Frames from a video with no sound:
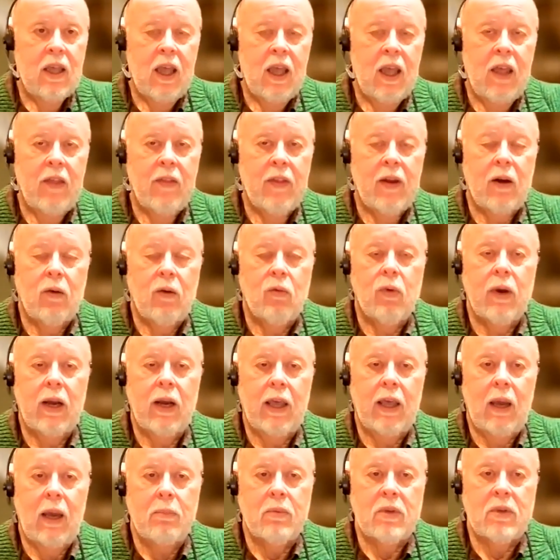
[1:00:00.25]
And they're
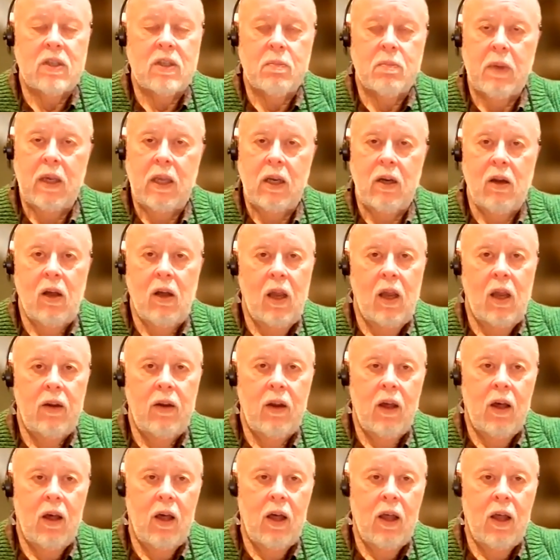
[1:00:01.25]
really up to speed
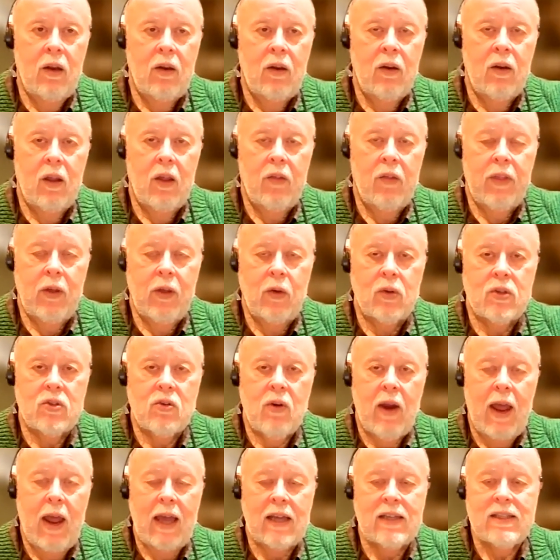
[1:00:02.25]
on, on those
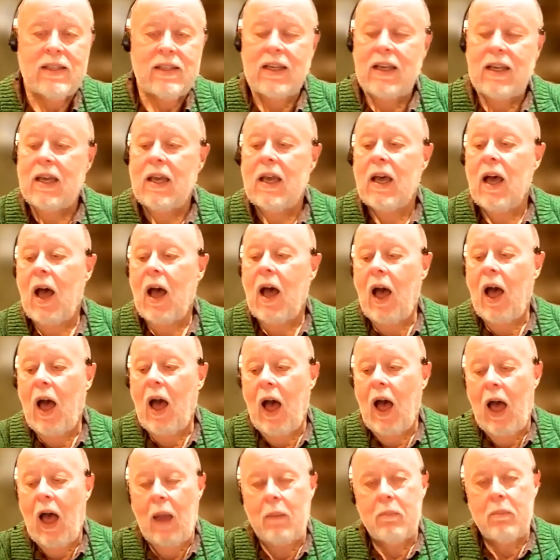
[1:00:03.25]
tracks.
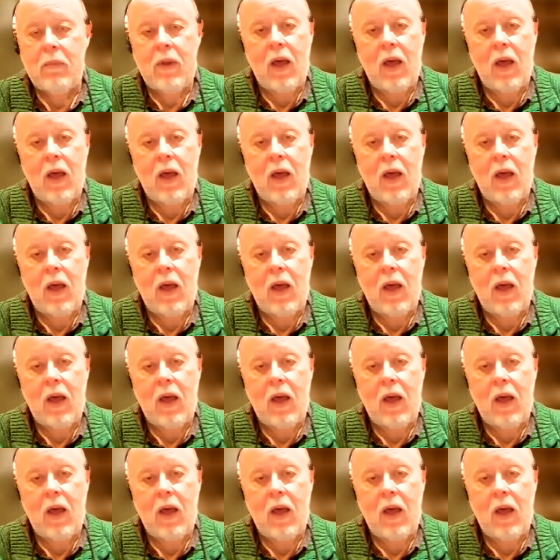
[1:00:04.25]
I'm